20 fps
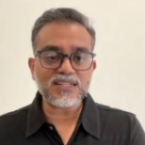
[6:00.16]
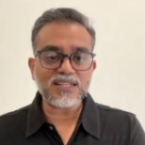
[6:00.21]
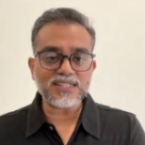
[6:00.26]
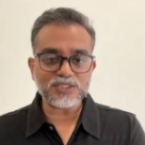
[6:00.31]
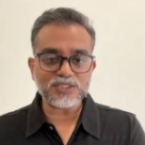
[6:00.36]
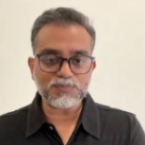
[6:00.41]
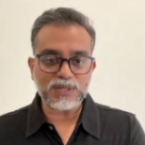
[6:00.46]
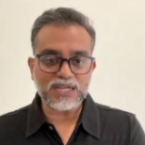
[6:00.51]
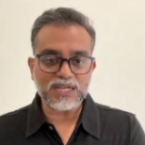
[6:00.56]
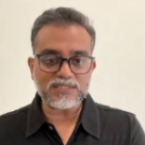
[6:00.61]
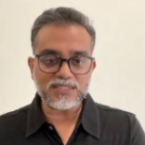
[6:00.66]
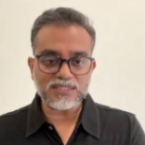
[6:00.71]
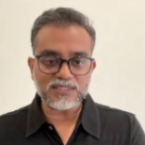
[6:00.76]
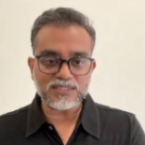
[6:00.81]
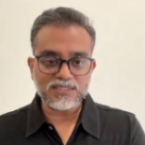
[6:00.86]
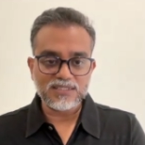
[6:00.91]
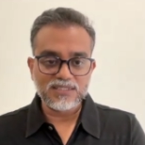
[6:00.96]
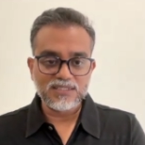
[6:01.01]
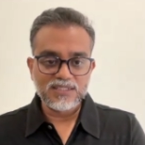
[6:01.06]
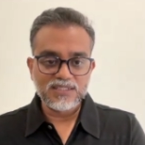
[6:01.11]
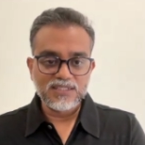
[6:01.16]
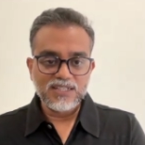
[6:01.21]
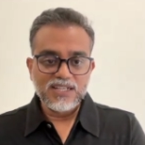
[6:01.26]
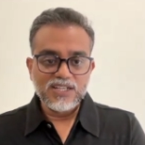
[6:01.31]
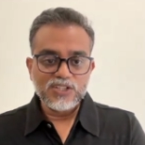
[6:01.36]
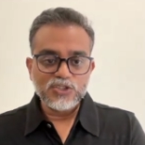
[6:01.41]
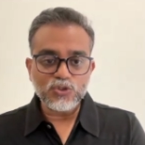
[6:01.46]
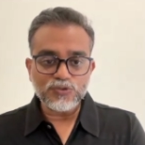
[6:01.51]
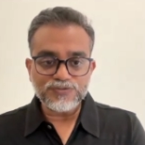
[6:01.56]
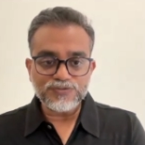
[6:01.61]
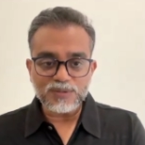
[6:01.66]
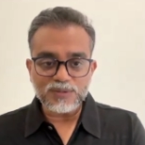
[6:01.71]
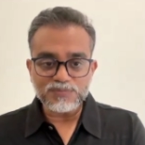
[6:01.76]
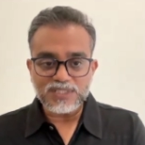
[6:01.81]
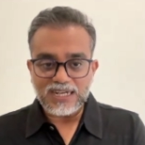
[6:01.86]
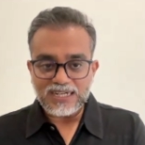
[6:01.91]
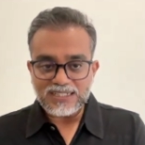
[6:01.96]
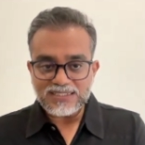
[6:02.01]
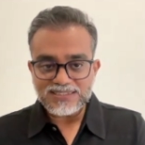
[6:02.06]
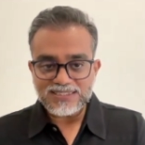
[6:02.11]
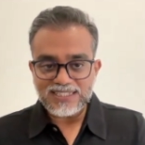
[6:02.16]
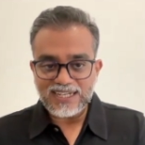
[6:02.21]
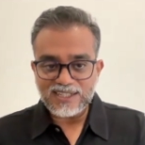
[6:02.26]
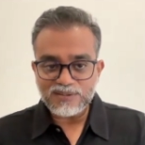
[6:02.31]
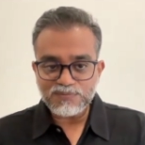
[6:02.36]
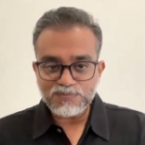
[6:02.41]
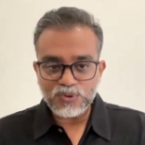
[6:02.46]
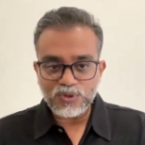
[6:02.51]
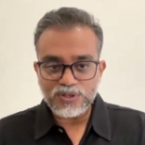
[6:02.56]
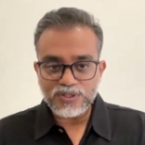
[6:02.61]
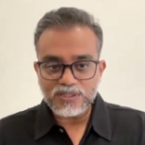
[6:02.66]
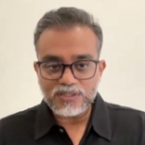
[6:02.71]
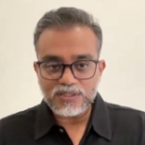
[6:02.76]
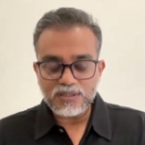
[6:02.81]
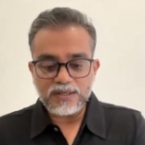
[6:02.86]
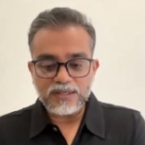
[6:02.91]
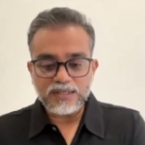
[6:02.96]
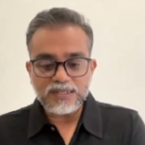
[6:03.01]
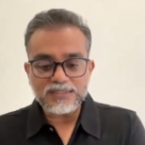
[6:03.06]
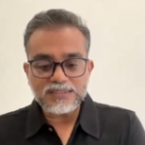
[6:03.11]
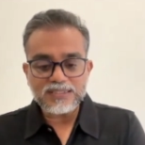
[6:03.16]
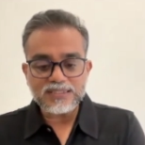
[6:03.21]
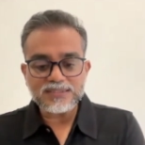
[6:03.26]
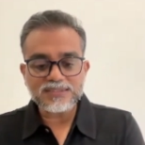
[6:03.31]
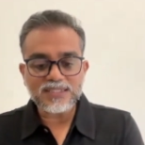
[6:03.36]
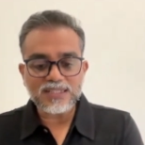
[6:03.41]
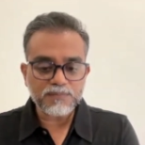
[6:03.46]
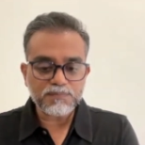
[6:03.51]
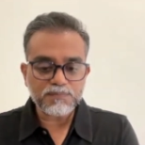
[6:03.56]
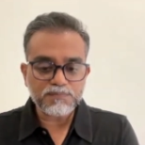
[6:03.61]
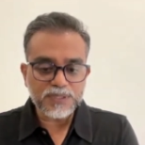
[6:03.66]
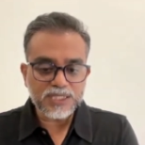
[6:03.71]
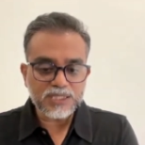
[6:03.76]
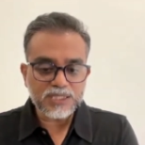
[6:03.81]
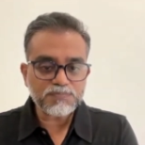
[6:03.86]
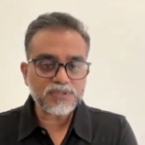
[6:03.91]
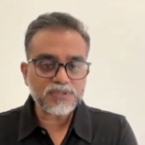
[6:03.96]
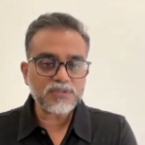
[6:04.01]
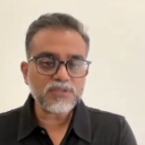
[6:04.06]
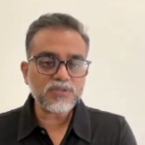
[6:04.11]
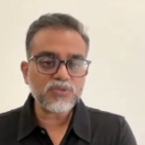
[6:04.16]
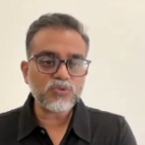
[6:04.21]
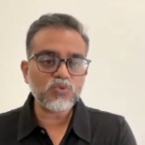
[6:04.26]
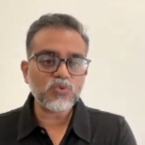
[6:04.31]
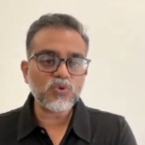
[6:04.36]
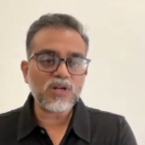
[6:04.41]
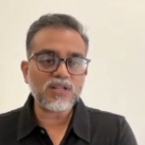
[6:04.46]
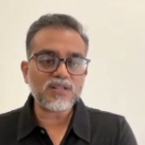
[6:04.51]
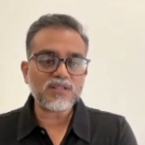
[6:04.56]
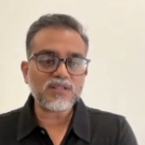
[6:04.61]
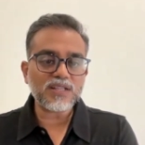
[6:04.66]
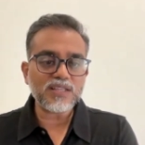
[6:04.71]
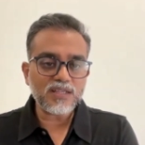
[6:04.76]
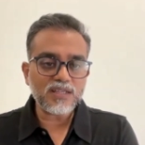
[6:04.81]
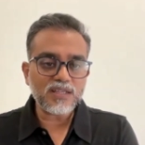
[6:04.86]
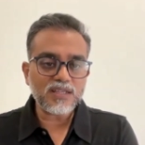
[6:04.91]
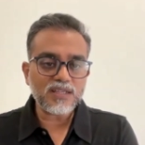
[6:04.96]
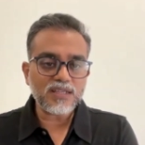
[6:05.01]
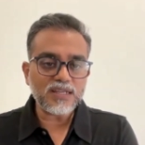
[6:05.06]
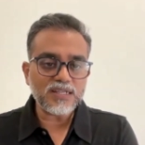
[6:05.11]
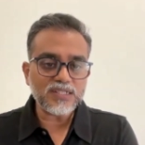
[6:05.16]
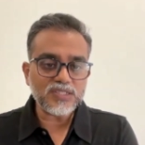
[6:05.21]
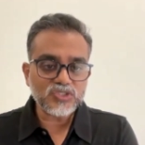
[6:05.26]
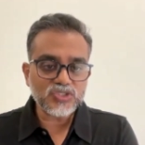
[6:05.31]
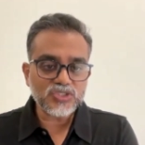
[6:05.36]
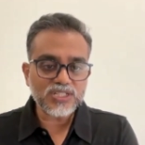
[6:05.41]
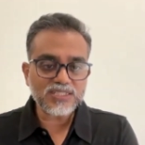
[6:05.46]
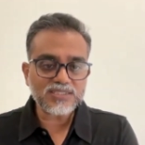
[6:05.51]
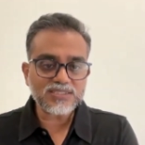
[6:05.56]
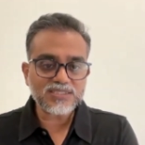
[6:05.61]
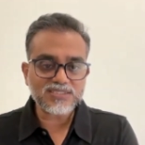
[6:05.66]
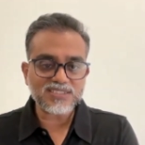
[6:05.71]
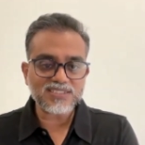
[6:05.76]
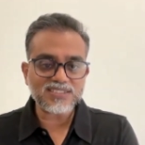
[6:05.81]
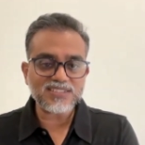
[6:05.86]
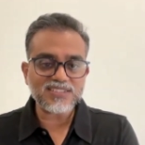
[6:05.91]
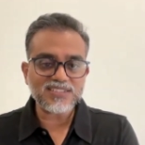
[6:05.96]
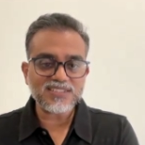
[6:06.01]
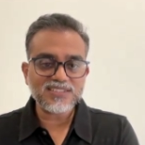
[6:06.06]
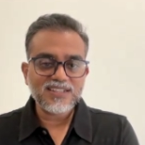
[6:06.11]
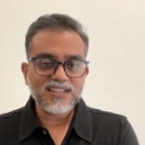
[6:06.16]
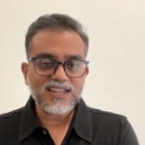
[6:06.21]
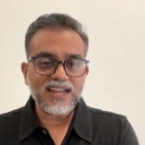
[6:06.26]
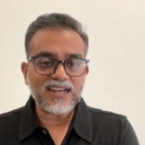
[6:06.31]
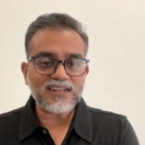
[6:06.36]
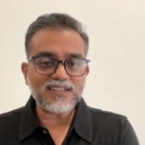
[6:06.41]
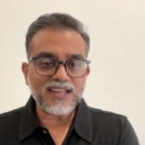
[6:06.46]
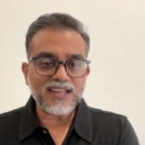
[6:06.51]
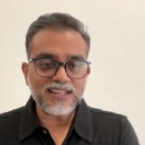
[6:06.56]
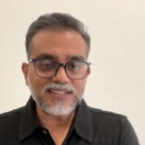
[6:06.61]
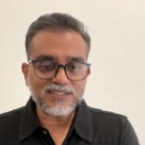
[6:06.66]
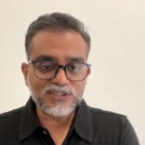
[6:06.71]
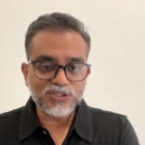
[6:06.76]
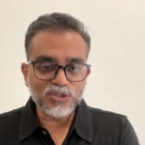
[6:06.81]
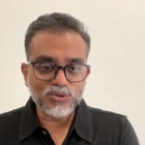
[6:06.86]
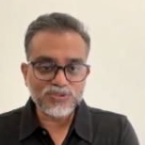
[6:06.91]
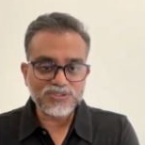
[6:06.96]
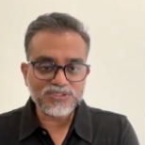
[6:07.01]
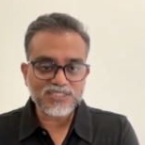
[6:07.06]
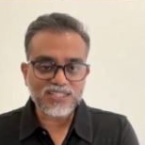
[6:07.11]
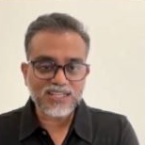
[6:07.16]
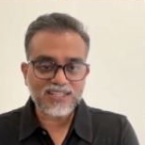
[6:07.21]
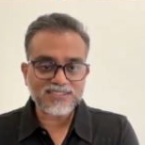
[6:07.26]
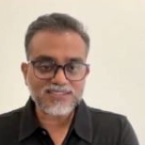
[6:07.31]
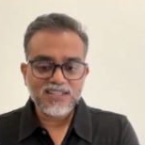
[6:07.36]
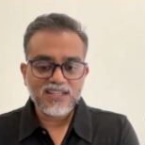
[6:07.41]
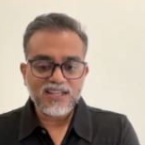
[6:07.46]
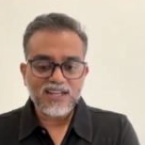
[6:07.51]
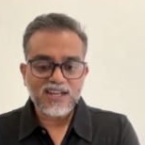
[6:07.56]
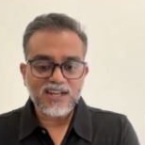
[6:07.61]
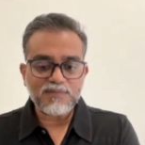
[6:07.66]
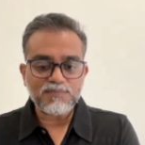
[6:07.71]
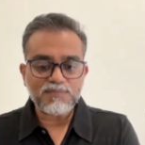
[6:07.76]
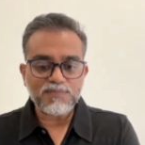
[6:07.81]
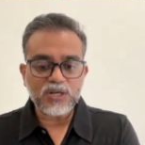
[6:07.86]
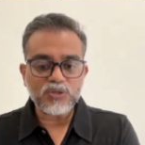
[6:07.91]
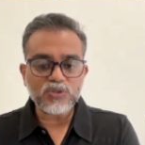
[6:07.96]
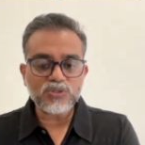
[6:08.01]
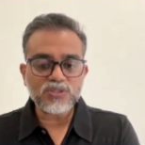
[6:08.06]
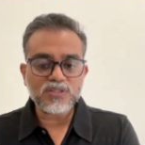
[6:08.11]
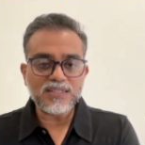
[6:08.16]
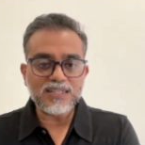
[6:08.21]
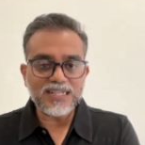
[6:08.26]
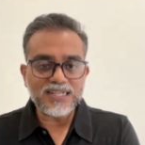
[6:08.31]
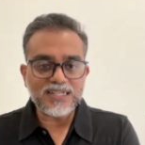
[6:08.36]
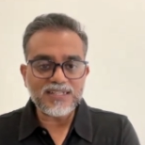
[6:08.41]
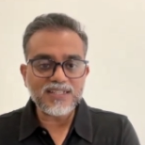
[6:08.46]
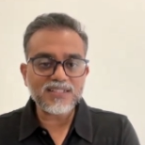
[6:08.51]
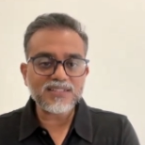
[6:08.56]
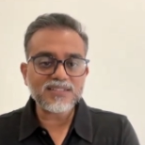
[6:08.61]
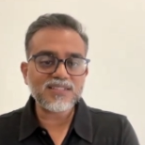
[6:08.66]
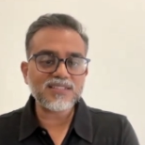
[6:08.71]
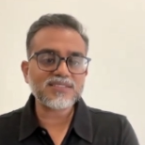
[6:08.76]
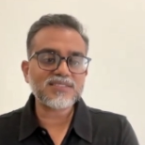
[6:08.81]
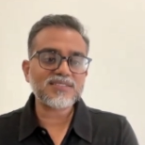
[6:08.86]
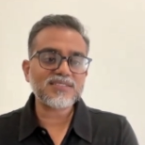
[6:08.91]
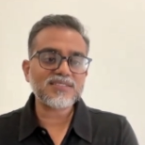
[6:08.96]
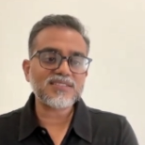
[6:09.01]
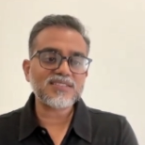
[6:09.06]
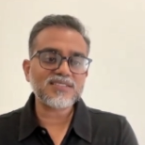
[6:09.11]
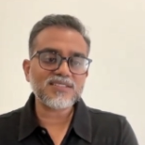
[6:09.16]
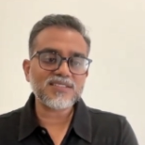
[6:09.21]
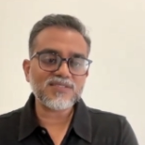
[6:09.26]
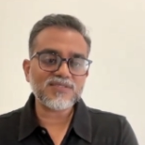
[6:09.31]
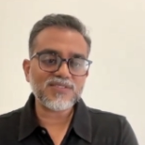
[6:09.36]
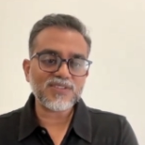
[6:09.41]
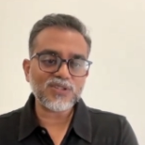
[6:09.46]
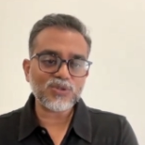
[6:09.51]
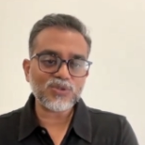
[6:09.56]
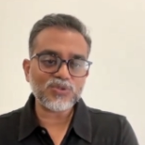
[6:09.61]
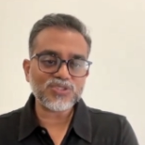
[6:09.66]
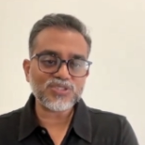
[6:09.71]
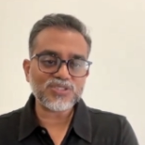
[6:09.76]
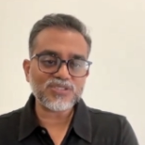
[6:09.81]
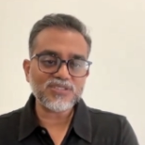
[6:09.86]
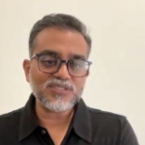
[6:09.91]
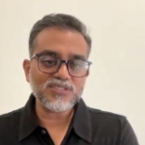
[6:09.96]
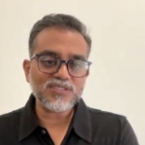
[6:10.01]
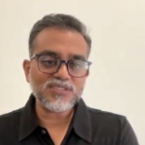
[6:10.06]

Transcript: expanding so from that standpoint it is people who are interested and enthusiastic about leading this revolution